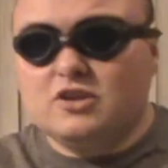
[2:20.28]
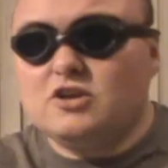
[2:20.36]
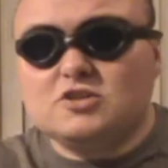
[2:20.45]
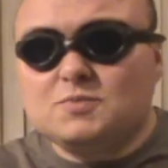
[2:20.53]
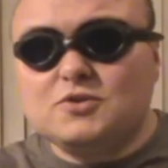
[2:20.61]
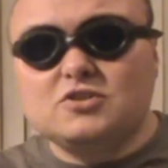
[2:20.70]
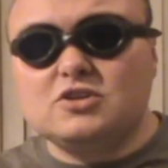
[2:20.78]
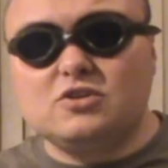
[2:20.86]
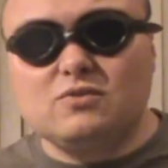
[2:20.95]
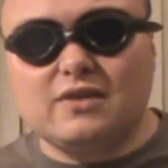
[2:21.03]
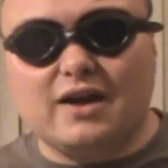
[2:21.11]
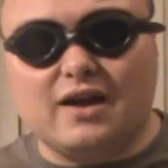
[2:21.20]
They're not supposed to
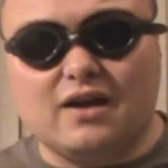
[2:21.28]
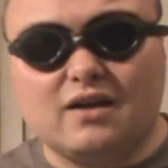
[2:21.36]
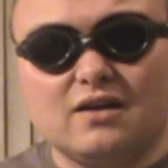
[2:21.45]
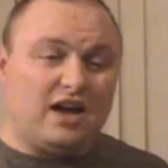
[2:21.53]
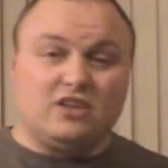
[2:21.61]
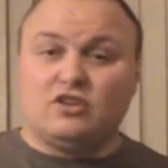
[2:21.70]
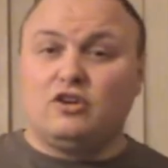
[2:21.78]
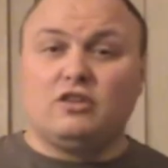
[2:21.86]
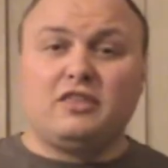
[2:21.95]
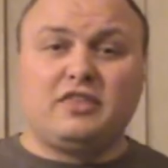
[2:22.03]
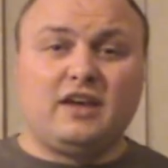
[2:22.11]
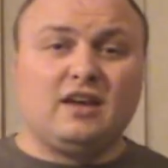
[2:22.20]
do that. And
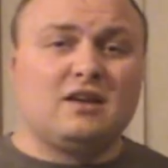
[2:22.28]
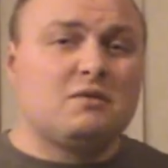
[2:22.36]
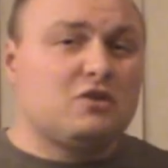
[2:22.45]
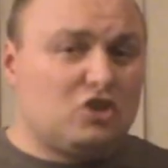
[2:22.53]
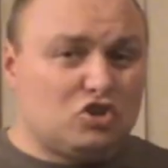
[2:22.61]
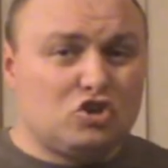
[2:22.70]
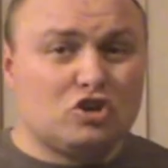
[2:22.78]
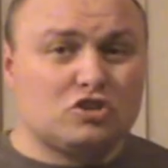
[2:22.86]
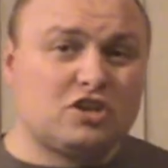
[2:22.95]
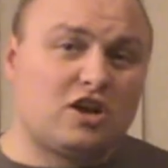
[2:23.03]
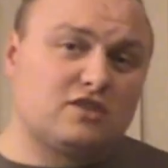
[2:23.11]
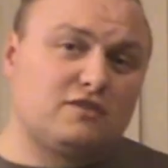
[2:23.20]
another thing, your
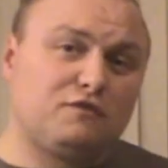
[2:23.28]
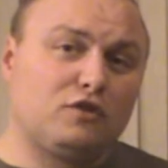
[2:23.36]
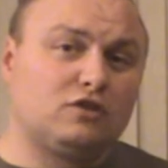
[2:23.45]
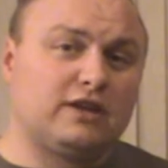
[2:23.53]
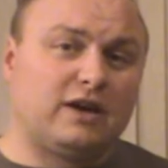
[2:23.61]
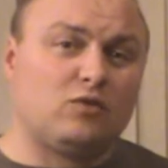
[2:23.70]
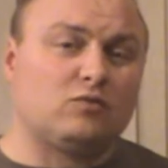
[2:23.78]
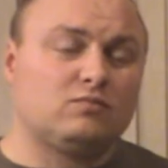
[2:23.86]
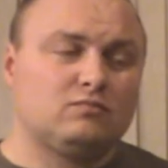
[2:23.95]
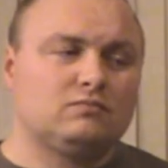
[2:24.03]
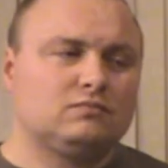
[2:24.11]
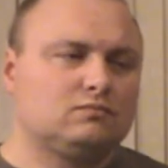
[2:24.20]
shorts start to fall down.
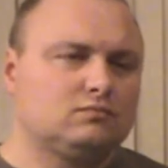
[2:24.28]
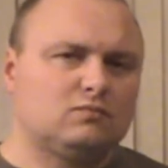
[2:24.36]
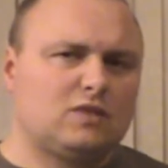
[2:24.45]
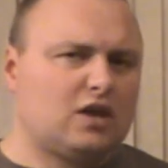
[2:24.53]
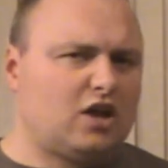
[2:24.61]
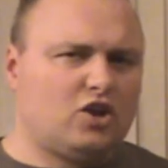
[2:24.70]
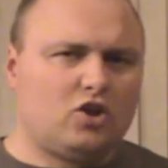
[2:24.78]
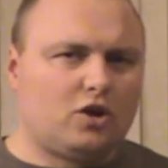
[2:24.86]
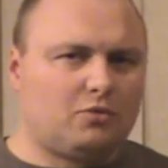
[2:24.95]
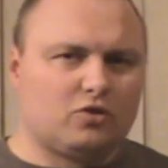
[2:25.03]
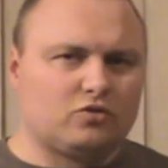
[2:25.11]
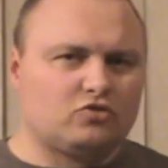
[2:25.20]
And no,
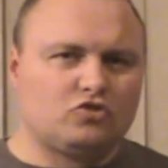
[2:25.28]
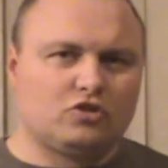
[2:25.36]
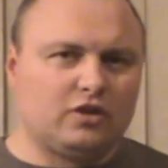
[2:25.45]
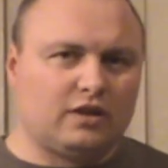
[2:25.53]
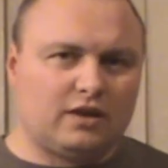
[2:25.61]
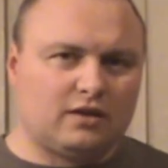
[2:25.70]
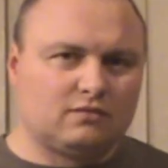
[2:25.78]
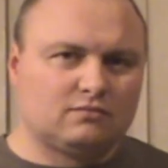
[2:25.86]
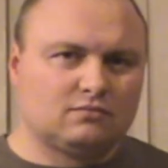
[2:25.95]
I'm not going to show you that.